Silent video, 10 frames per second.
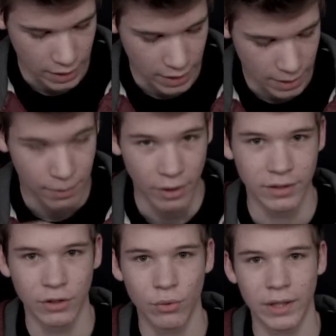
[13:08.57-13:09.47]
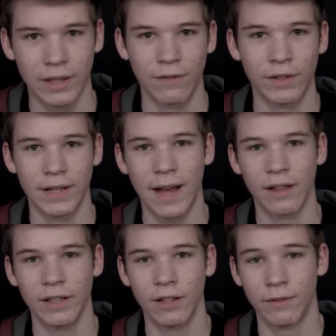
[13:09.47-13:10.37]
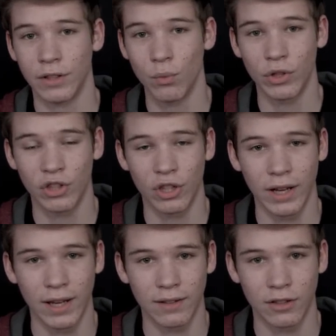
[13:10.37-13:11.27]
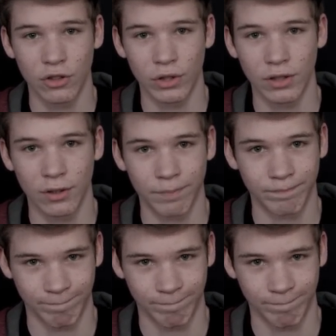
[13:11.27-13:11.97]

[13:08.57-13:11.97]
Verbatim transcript: Uh, but I'll see you in the finale of the What Should I Get series.